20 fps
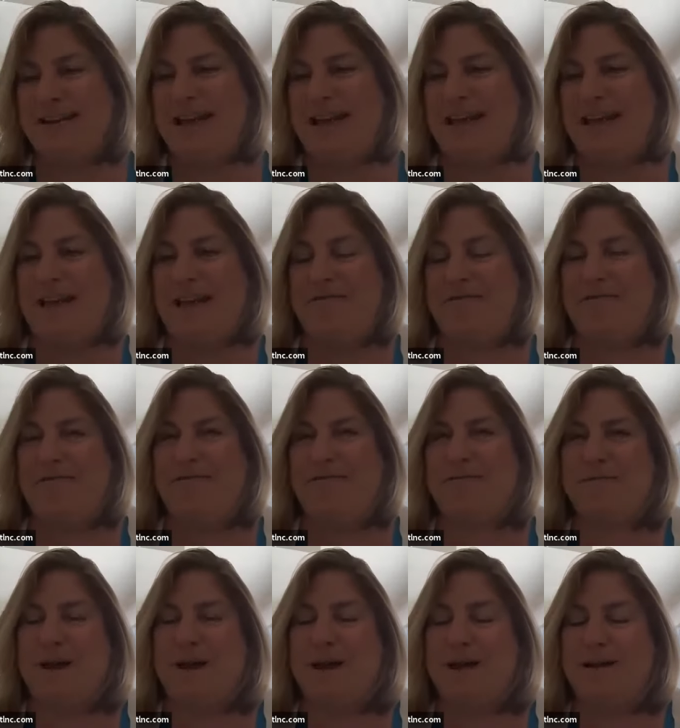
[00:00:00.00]
I have
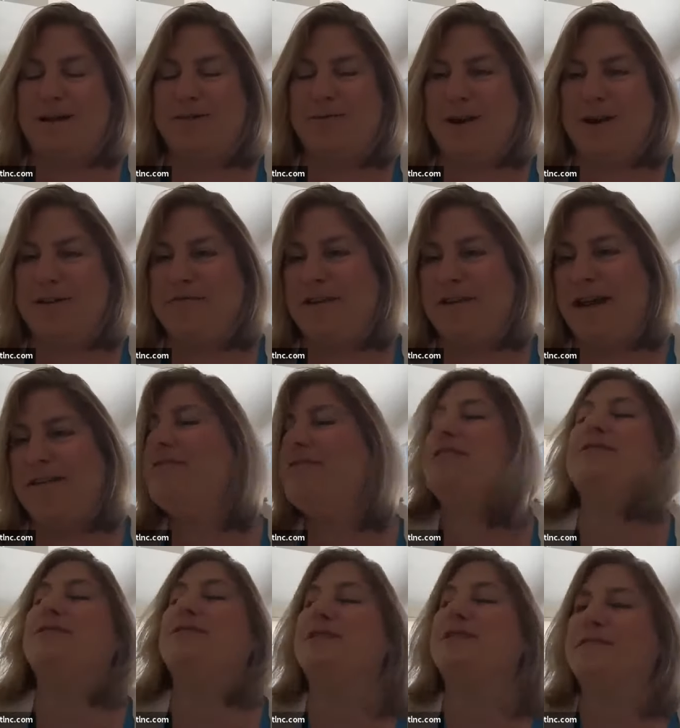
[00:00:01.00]
uh, 25
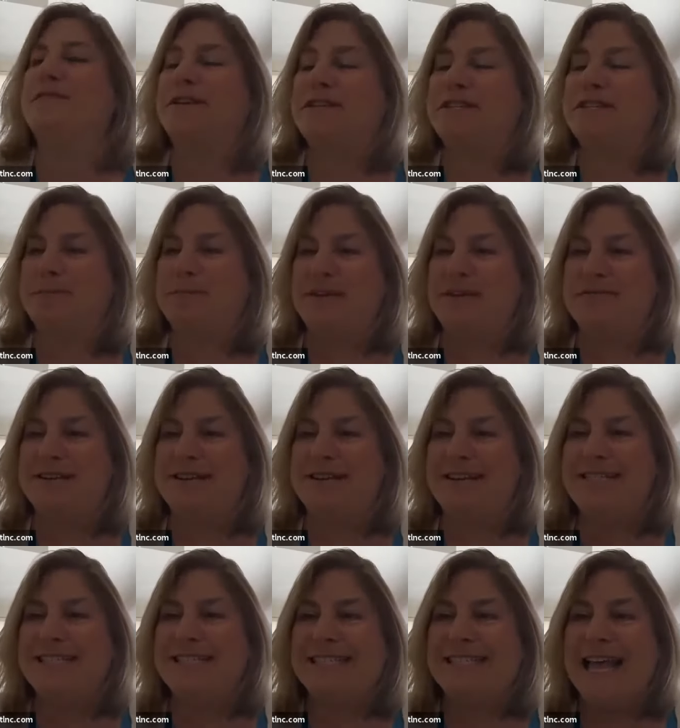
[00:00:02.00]
years of
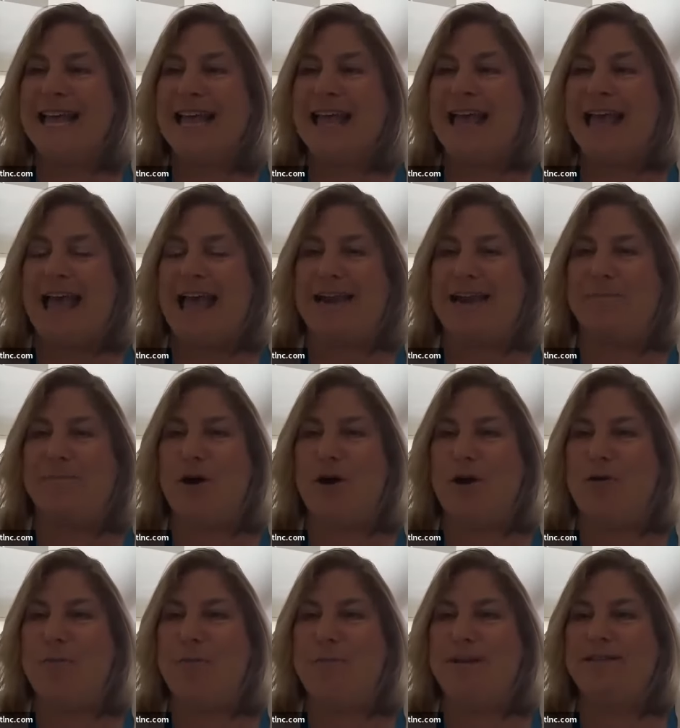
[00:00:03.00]
experience, and I'm
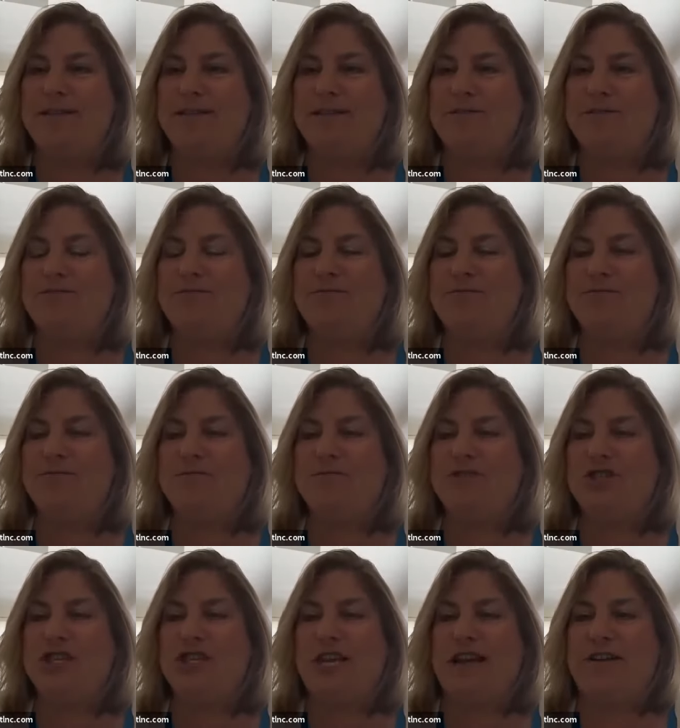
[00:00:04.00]
hoping to
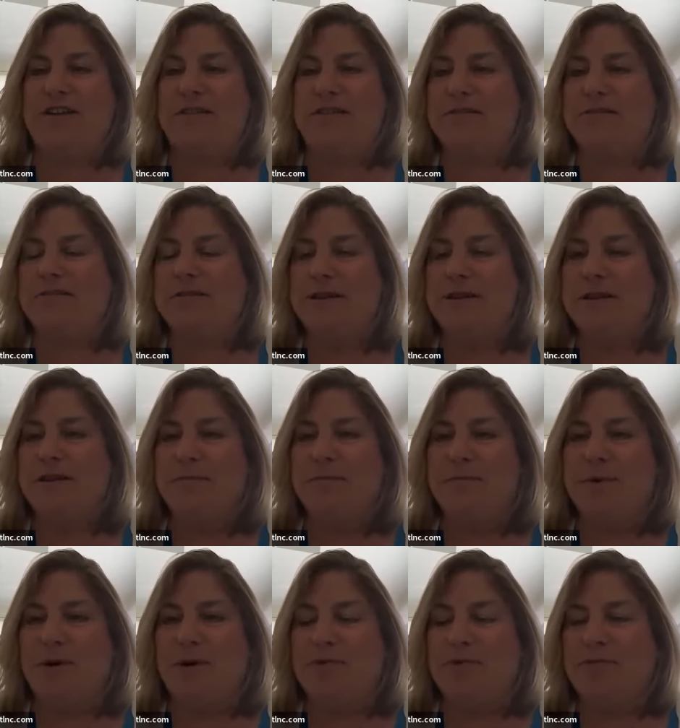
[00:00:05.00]
share
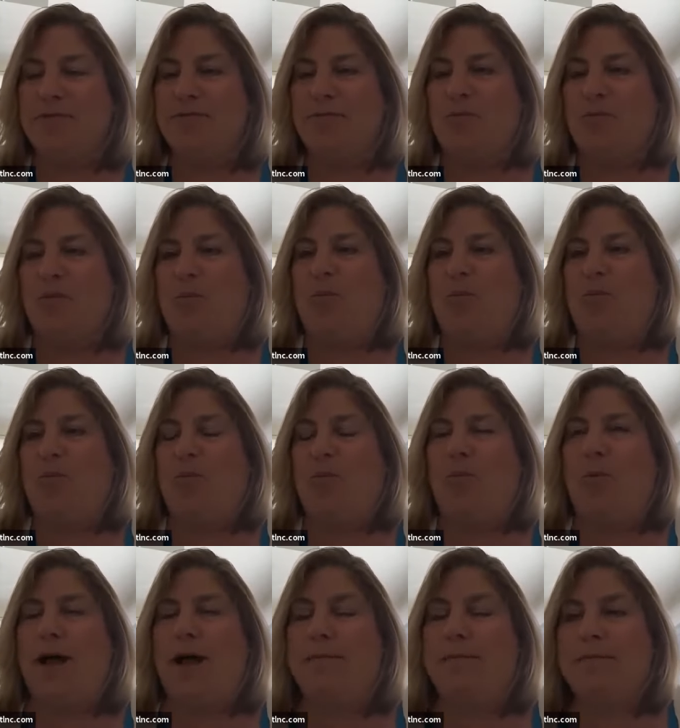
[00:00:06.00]
both
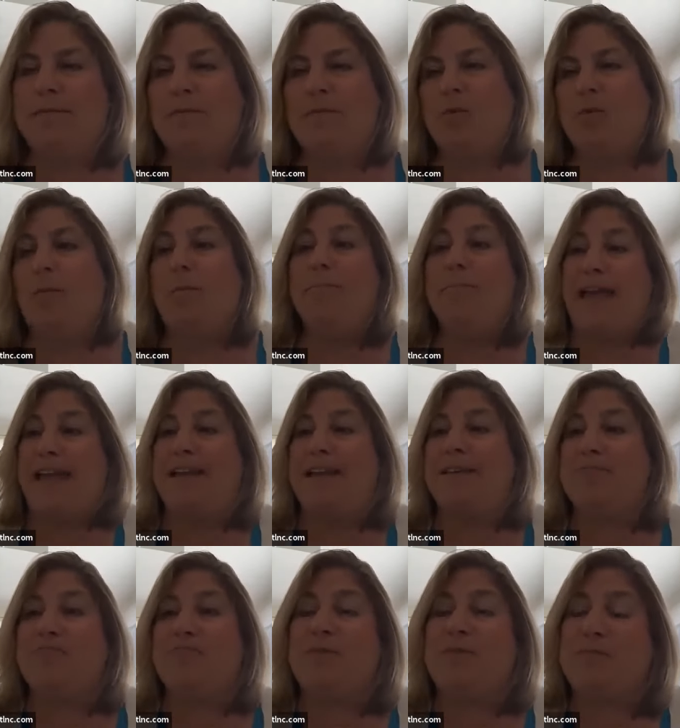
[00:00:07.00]
what will make
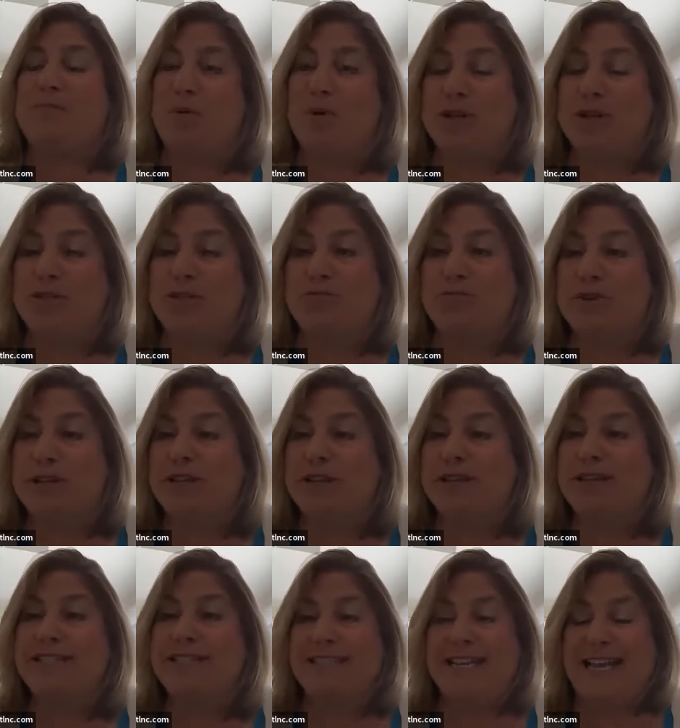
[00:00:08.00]
reports really
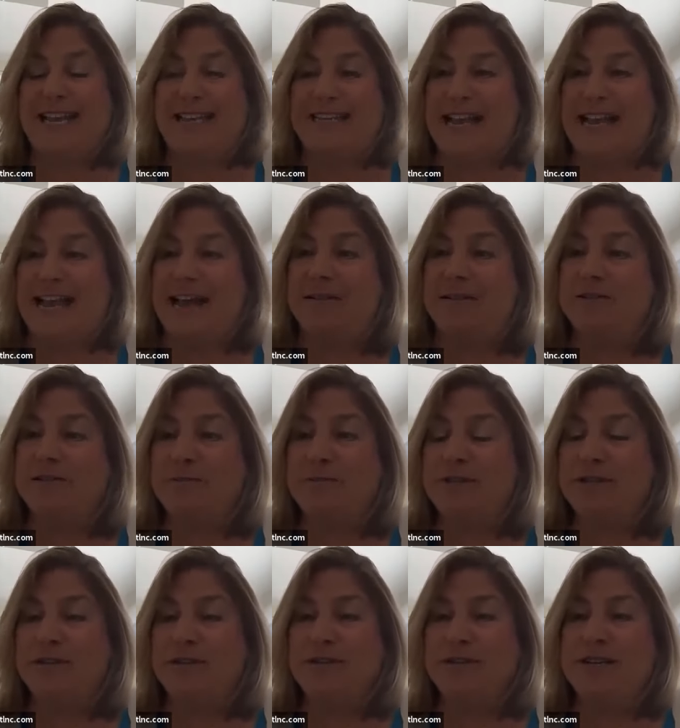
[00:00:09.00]
stand out to
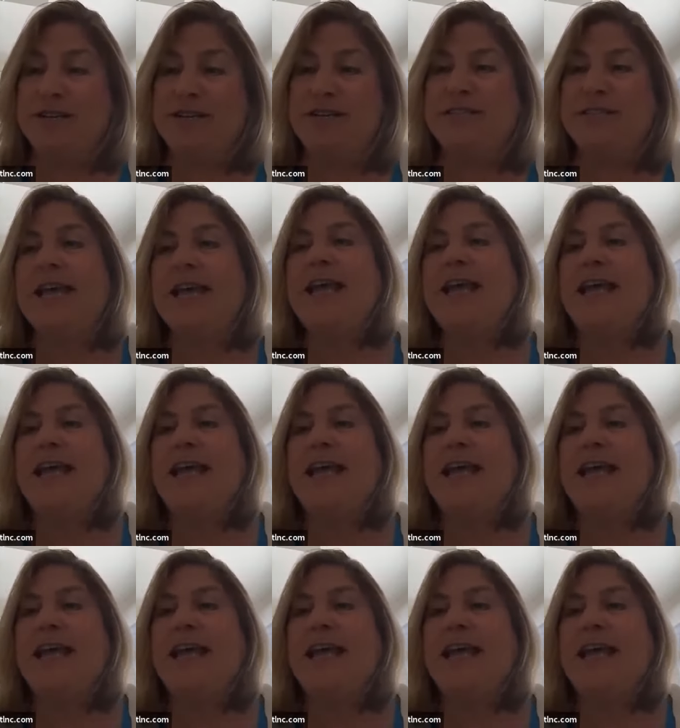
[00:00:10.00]
attorneys